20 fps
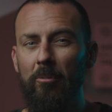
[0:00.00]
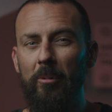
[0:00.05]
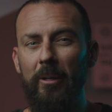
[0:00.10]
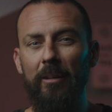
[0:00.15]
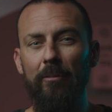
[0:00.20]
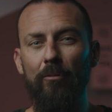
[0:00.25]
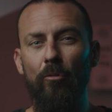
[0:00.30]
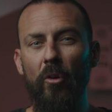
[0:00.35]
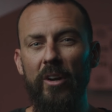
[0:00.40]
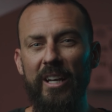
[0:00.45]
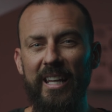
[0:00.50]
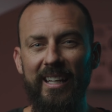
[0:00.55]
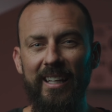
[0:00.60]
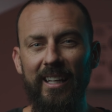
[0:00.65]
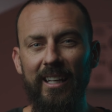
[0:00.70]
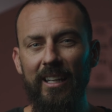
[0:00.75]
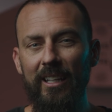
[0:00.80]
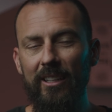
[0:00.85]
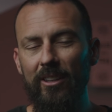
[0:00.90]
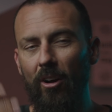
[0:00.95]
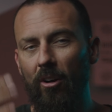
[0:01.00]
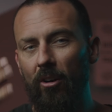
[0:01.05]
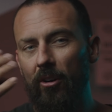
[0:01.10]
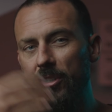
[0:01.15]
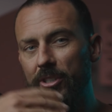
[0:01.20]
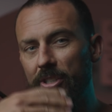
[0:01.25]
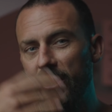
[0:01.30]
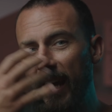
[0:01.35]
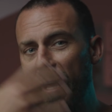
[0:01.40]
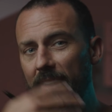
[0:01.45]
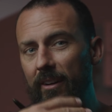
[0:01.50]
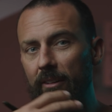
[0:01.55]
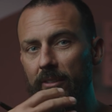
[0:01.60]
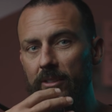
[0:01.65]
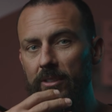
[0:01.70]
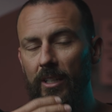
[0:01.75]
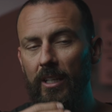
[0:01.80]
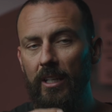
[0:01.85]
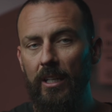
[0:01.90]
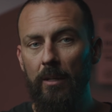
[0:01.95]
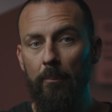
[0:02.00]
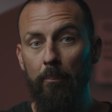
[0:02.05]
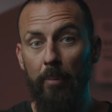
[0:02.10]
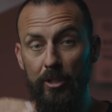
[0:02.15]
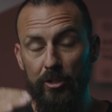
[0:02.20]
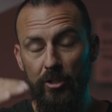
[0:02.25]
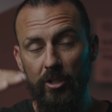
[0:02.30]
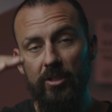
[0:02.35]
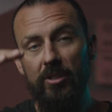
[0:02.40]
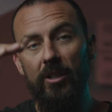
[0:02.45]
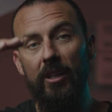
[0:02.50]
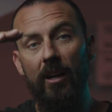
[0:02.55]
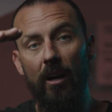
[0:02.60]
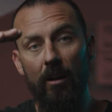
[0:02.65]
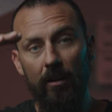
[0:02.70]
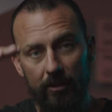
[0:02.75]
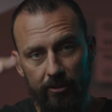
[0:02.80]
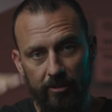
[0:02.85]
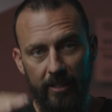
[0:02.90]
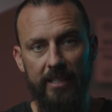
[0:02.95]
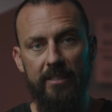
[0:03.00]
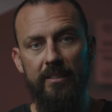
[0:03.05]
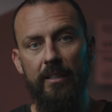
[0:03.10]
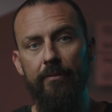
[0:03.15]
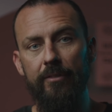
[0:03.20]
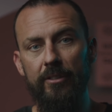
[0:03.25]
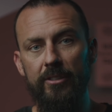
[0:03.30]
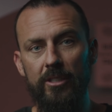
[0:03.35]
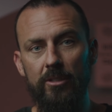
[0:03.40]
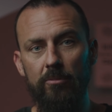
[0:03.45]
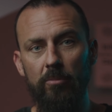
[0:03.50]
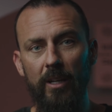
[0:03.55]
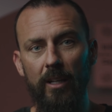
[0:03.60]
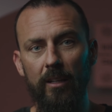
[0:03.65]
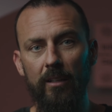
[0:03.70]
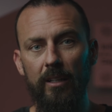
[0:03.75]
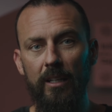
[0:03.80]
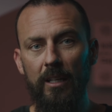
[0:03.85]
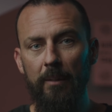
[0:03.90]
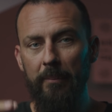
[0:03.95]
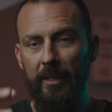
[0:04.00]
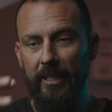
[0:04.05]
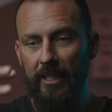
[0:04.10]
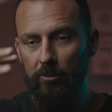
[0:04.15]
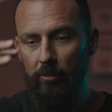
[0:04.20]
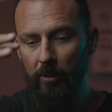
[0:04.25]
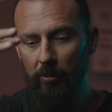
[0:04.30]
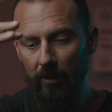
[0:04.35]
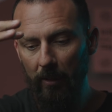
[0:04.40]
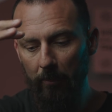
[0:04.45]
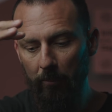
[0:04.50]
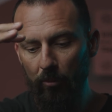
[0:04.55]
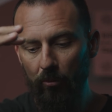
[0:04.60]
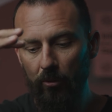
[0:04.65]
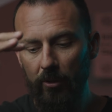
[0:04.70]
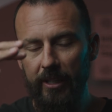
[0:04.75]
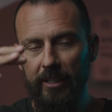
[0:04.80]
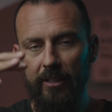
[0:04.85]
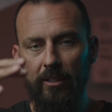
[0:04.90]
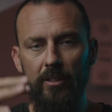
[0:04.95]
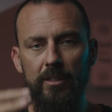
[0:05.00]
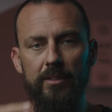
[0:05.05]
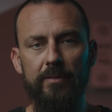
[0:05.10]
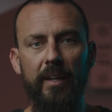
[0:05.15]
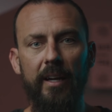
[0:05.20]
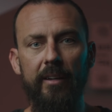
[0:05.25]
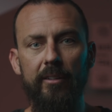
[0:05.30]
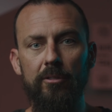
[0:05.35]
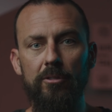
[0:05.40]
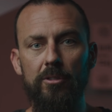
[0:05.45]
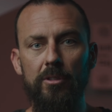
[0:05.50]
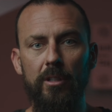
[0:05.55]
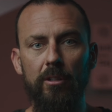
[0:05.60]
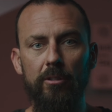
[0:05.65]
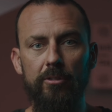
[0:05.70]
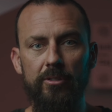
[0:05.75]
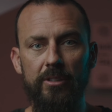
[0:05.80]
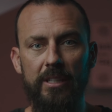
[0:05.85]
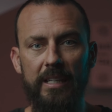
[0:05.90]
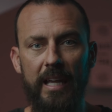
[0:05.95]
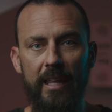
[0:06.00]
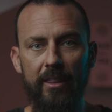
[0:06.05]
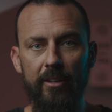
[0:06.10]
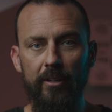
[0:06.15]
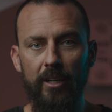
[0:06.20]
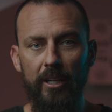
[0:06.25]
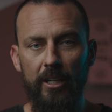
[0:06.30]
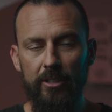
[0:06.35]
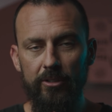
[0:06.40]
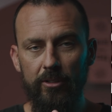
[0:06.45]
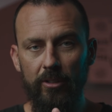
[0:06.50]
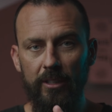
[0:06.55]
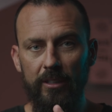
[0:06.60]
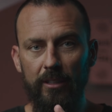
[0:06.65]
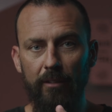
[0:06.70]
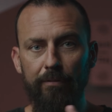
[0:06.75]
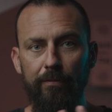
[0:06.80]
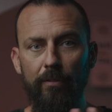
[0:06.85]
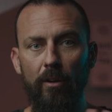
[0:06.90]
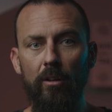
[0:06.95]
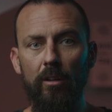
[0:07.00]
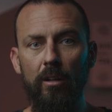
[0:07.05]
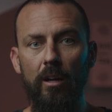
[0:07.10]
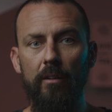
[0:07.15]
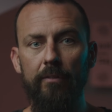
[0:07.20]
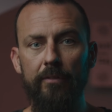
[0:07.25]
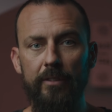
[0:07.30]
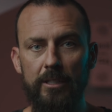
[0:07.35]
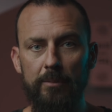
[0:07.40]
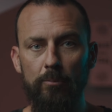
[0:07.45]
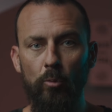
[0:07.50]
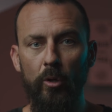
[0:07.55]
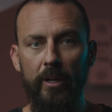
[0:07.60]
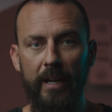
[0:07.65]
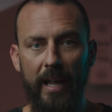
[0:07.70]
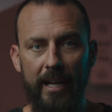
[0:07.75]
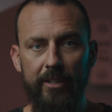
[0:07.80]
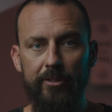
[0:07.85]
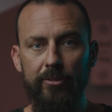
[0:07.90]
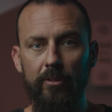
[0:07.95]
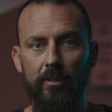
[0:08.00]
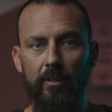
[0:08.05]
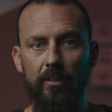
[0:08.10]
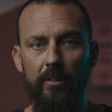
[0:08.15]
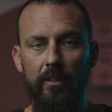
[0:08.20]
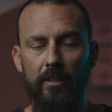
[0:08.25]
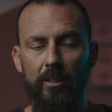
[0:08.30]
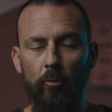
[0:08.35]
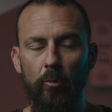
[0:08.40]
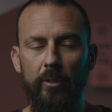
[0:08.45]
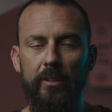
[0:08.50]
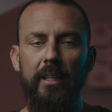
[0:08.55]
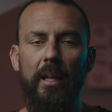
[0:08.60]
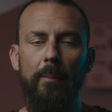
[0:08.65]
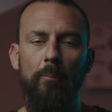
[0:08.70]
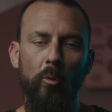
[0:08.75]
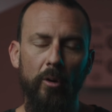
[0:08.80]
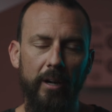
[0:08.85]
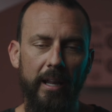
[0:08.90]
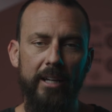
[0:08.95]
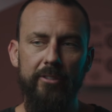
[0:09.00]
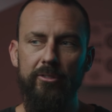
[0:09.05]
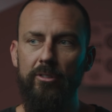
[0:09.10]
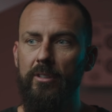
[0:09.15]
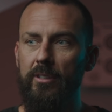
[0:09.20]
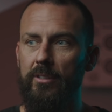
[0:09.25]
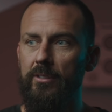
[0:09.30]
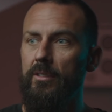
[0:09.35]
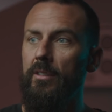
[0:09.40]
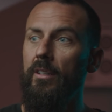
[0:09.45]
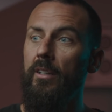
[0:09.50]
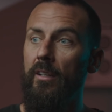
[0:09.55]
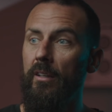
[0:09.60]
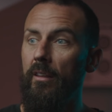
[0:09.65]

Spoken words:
are we avoiding the harsh shadows, but just the contrast difference as well, because we want to bring those values closer together so that the fall off is more natural. Well, not more natural, because